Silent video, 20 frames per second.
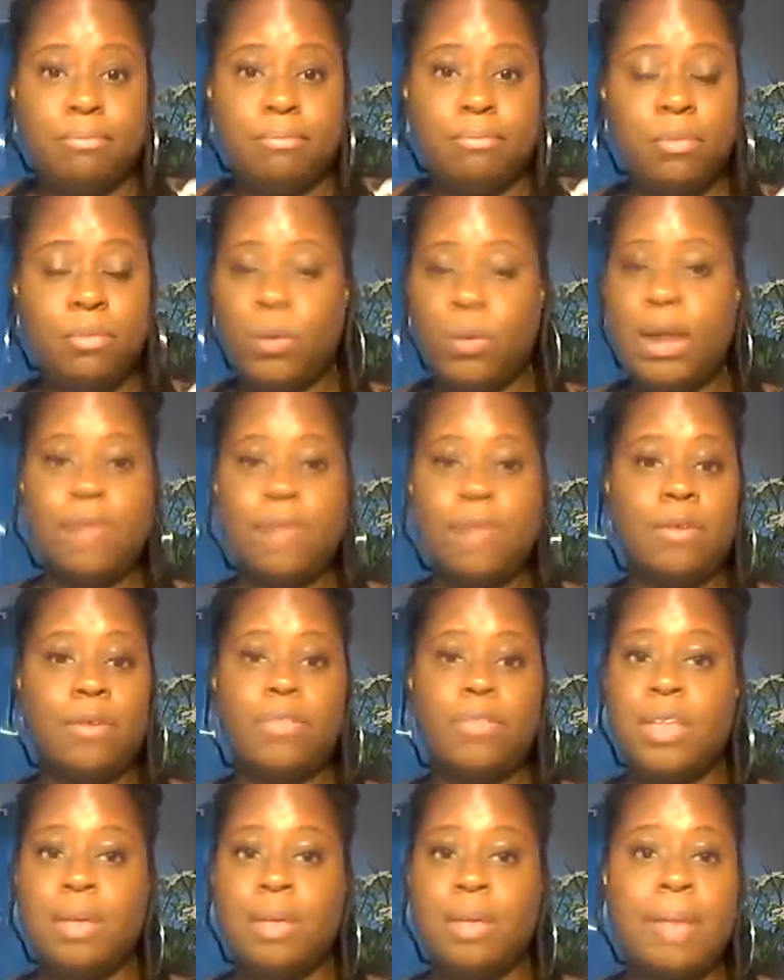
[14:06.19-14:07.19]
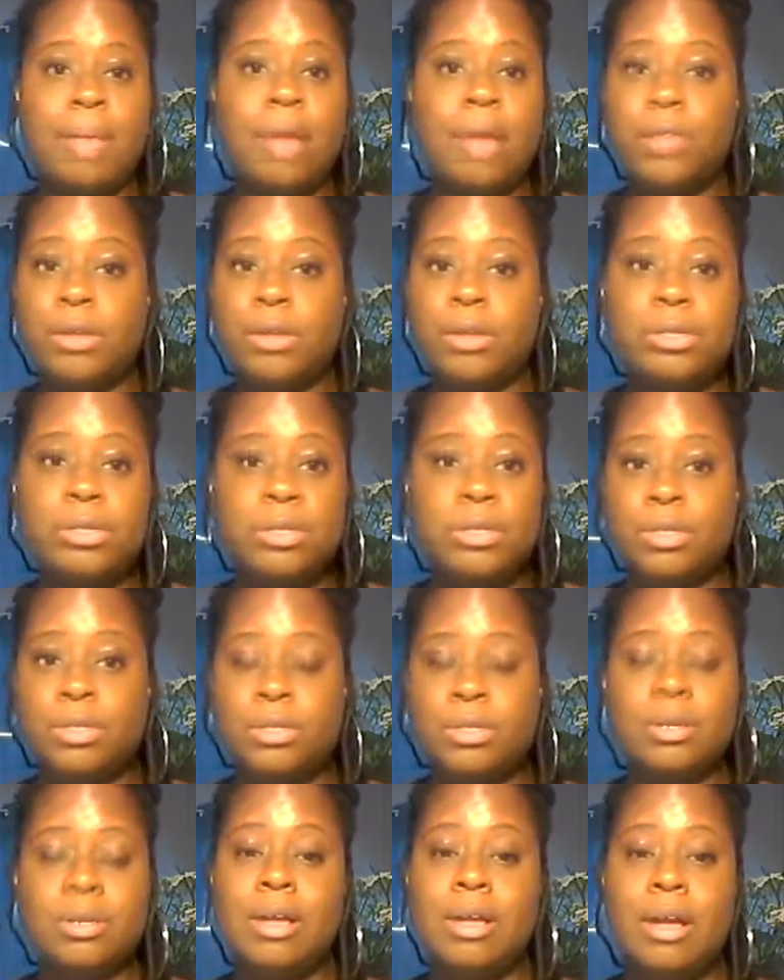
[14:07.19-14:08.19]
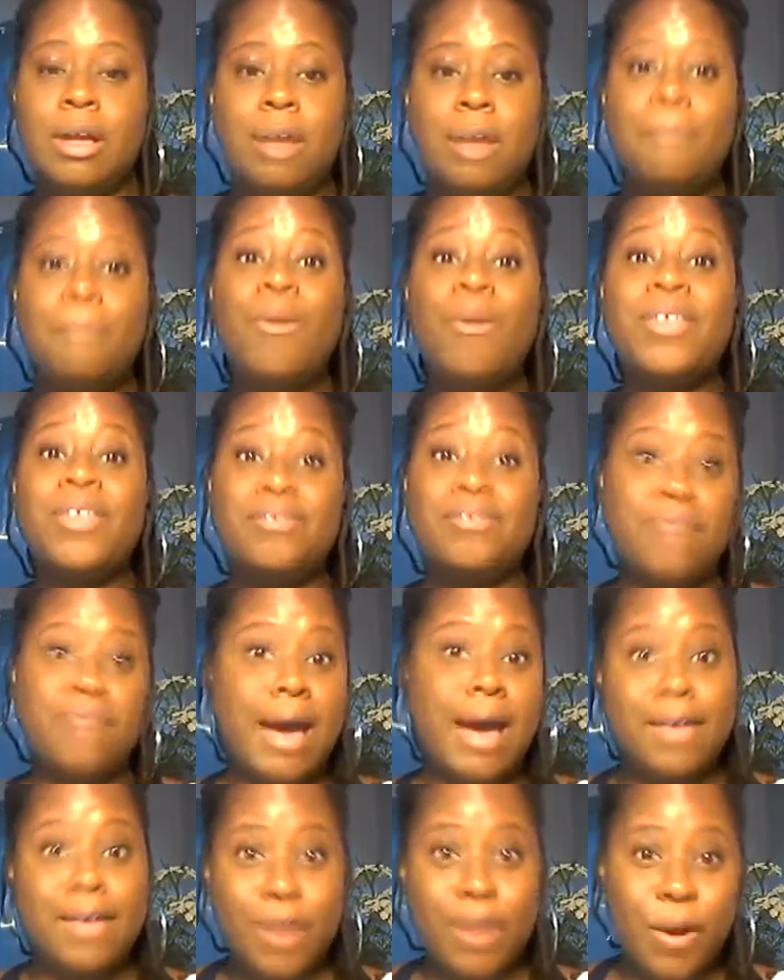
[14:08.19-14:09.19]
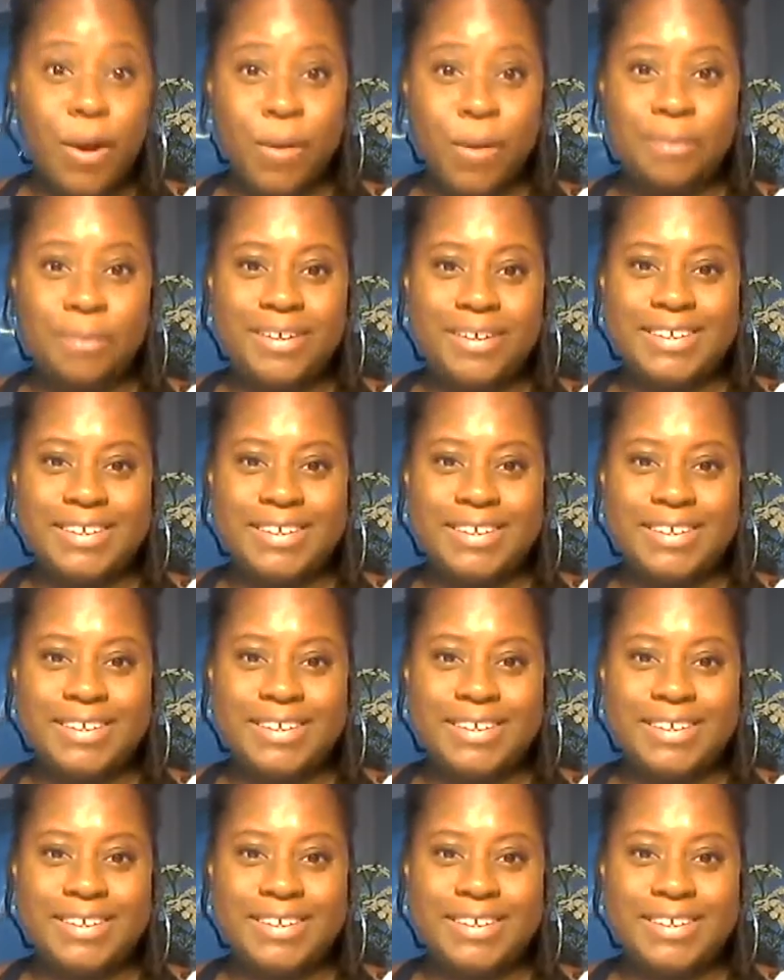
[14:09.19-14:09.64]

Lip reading: whatever the amount, there's just more than 5, I hope,